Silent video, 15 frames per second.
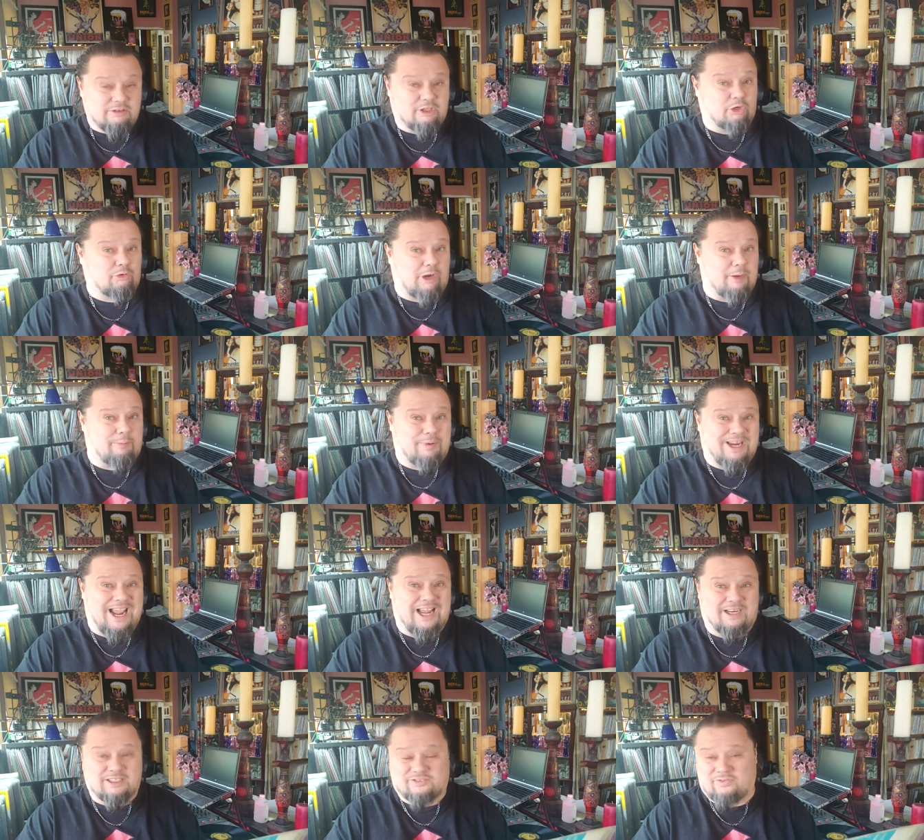The great
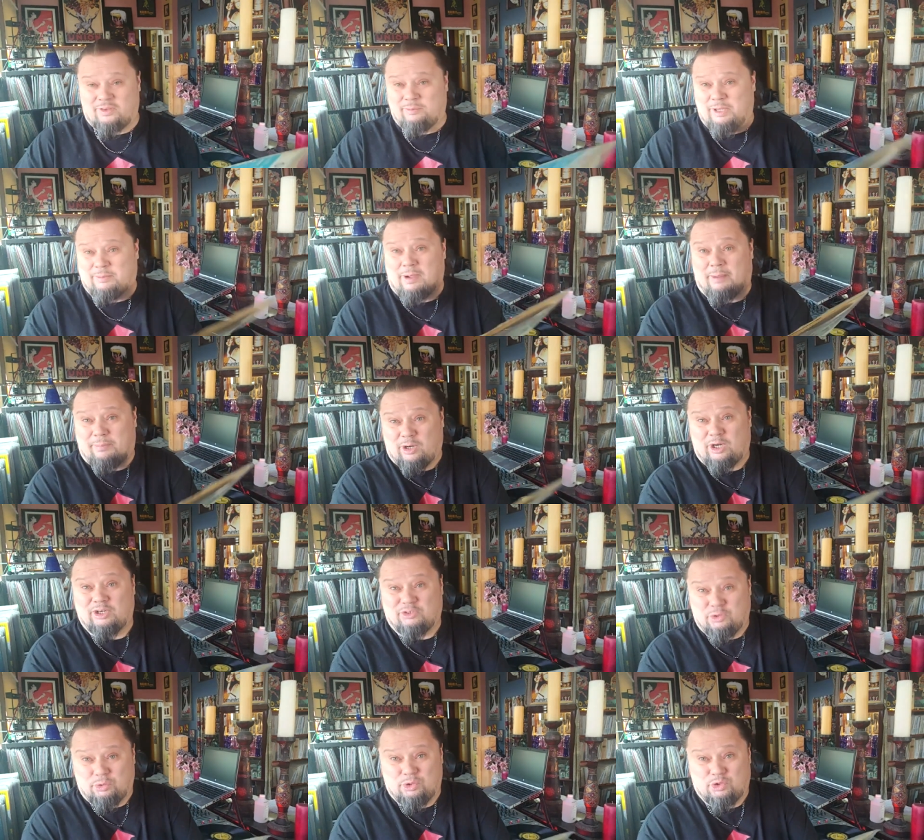pianist from the bebop era,
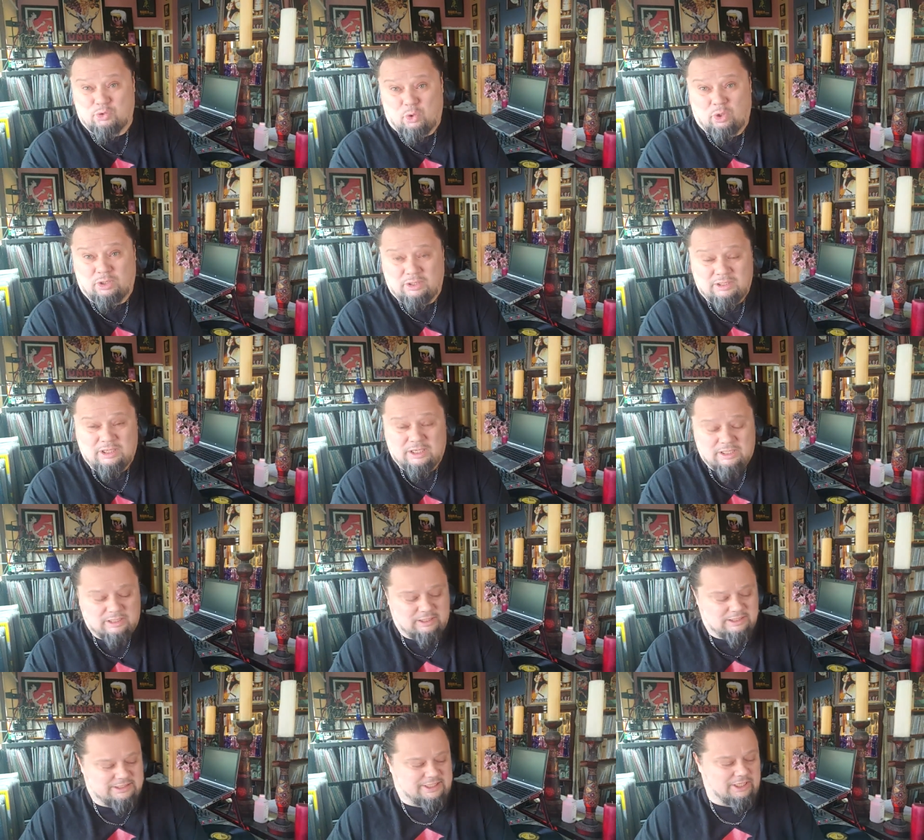Duke Jordan,
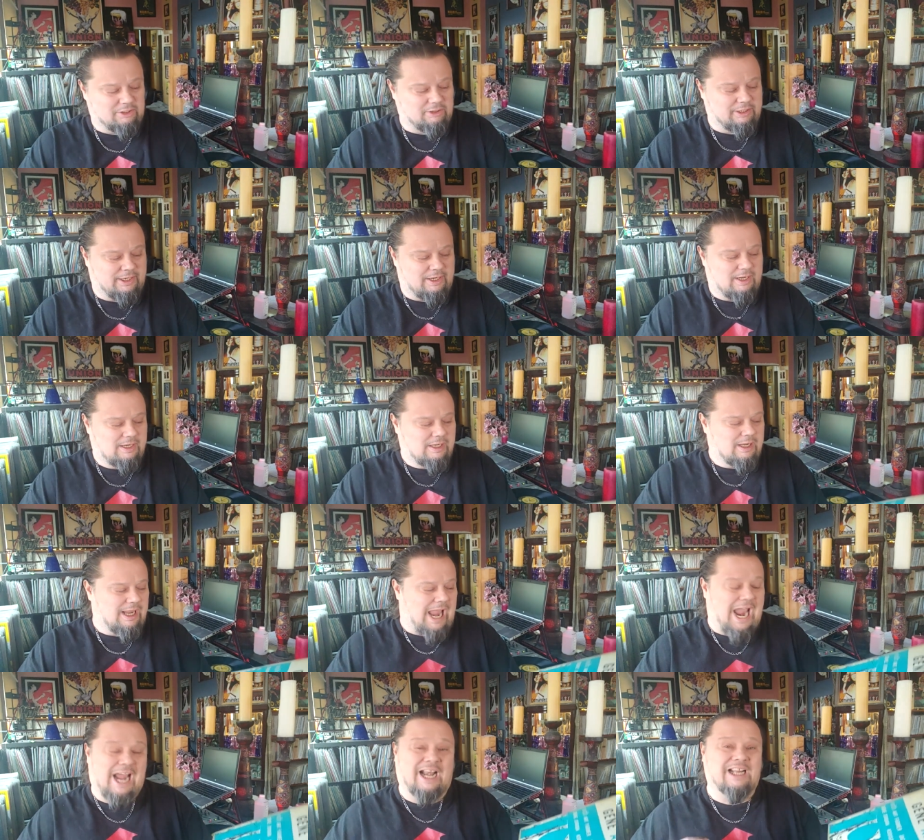is killing it.
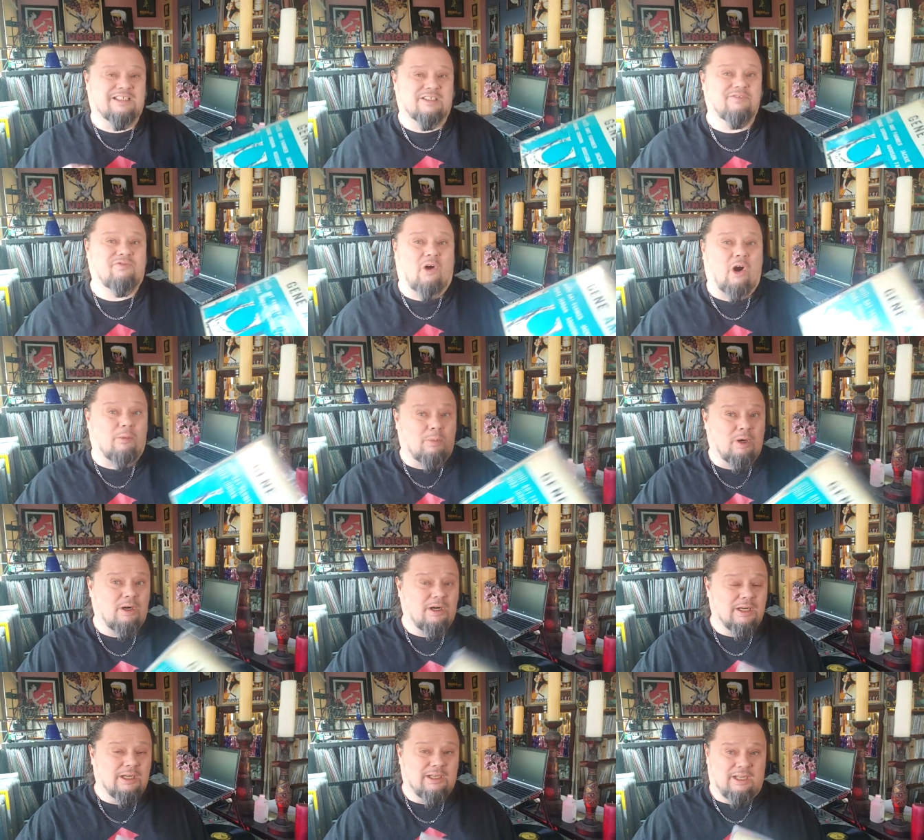Addison
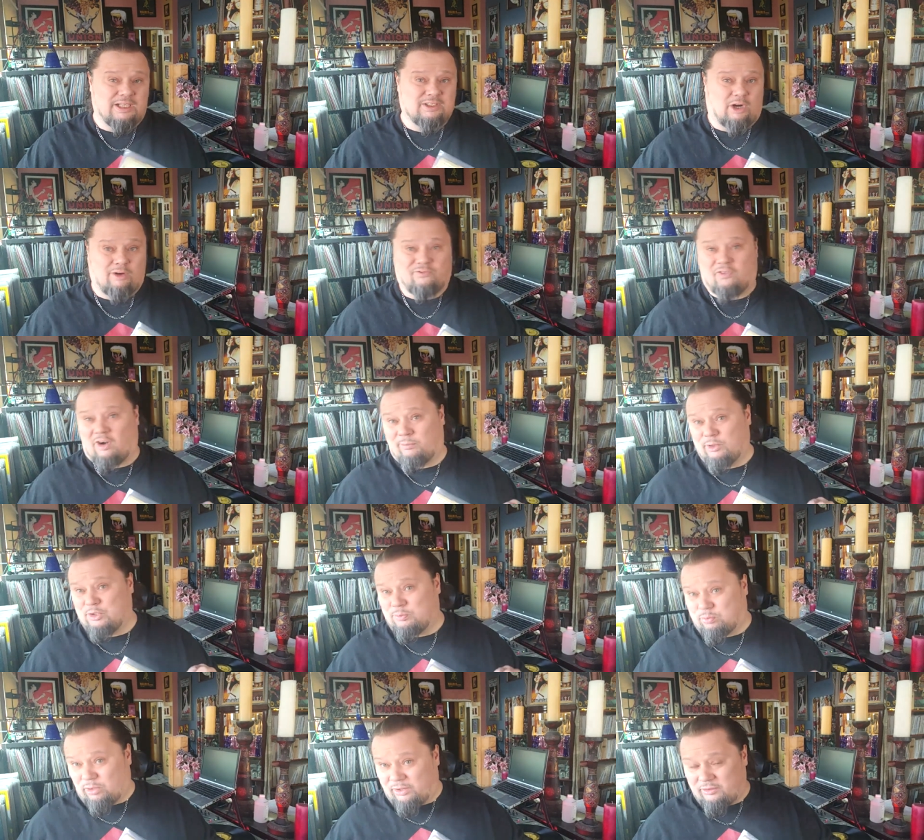Farmer is Art Farmer's
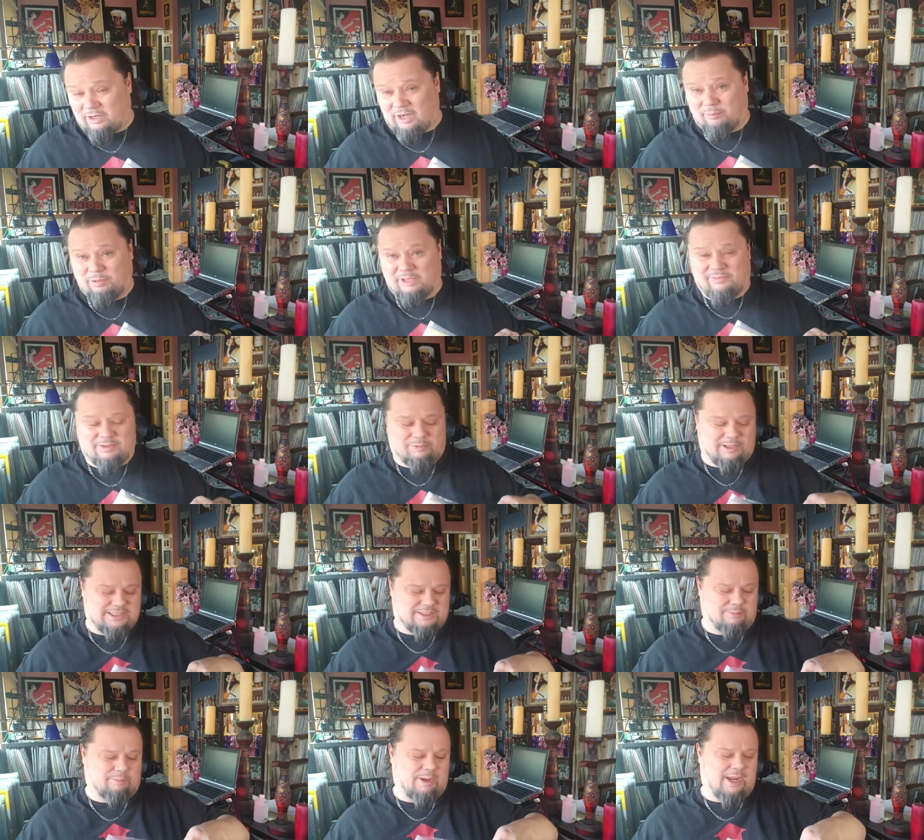brother, and I believe he
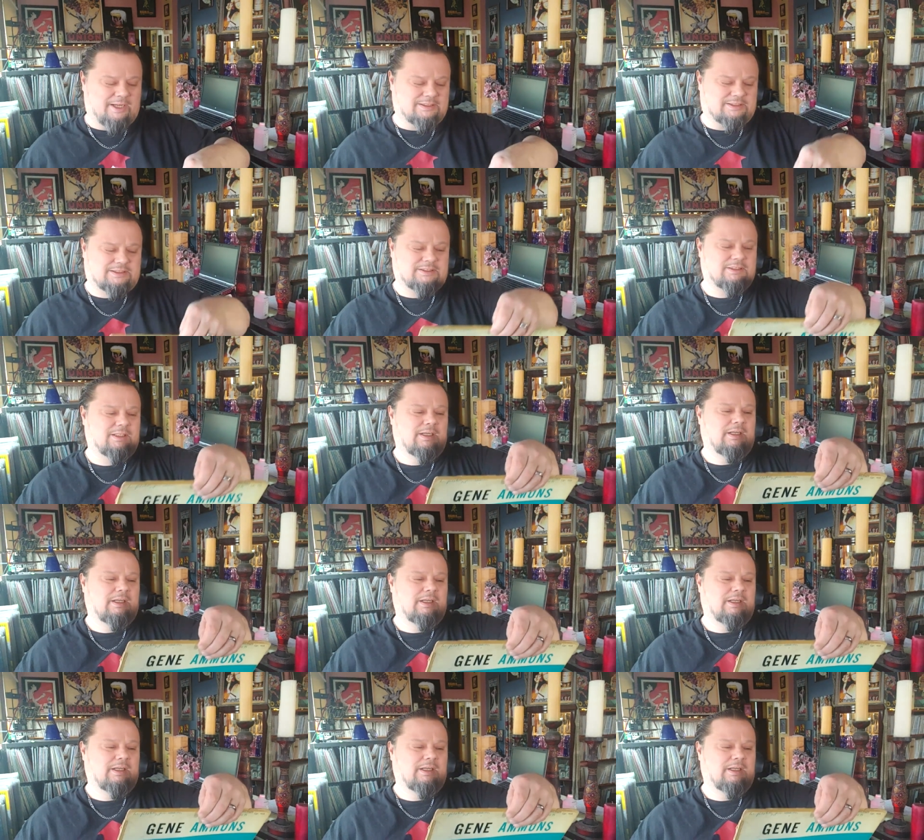plays the bass.